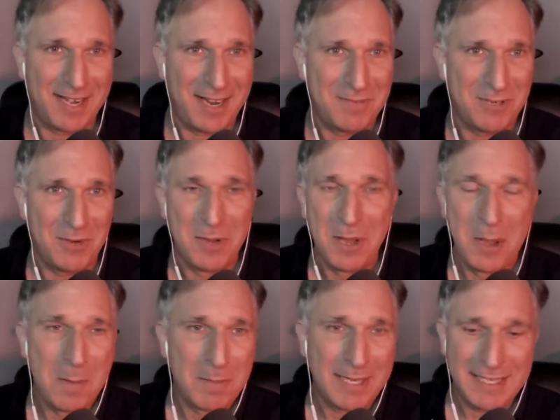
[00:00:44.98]
what I do.
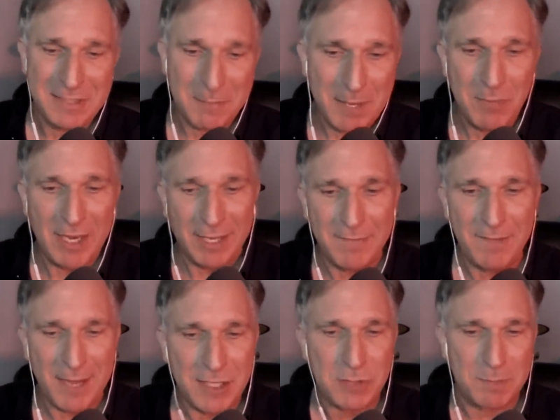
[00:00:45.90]
But it's been really
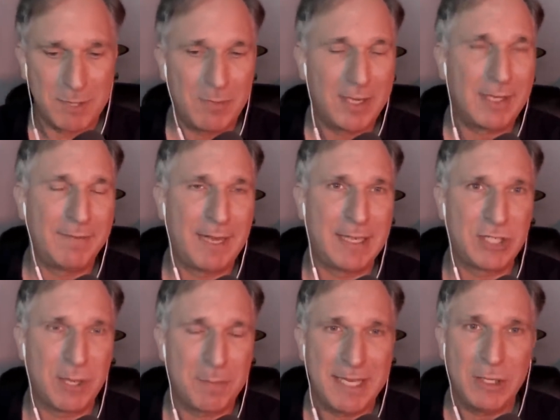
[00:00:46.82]
fun.
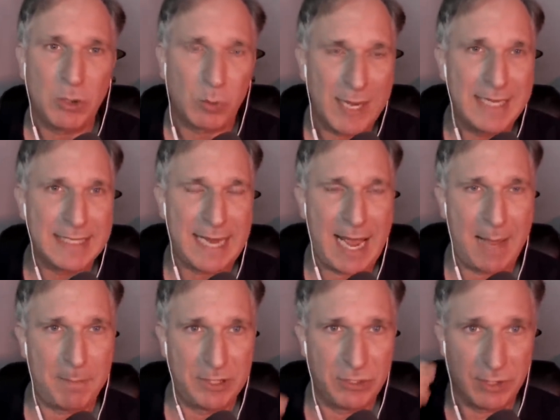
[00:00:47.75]
Something crazy
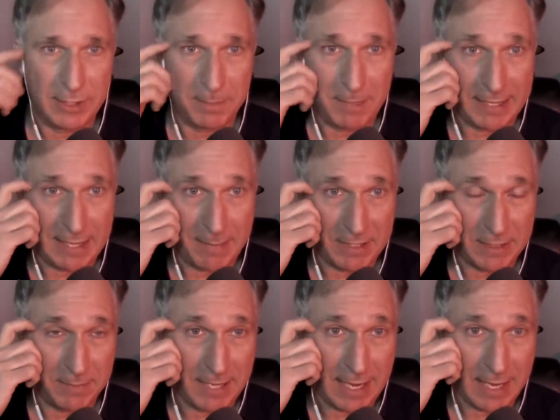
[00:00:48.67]
happened during the
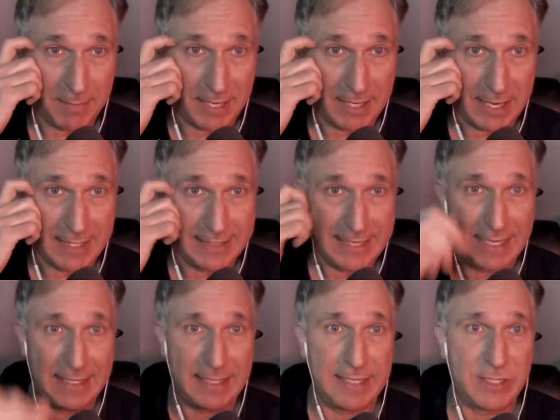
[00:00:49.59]
pandemic to me. I had my
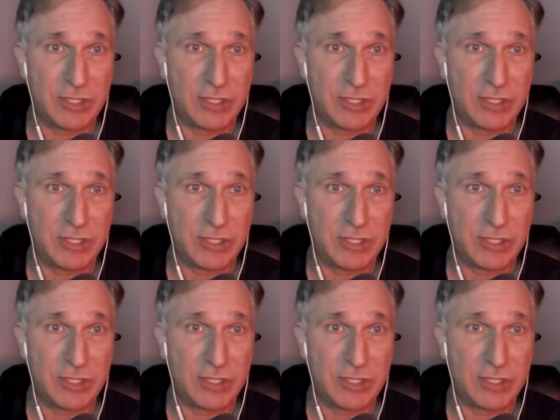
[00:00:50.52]
identity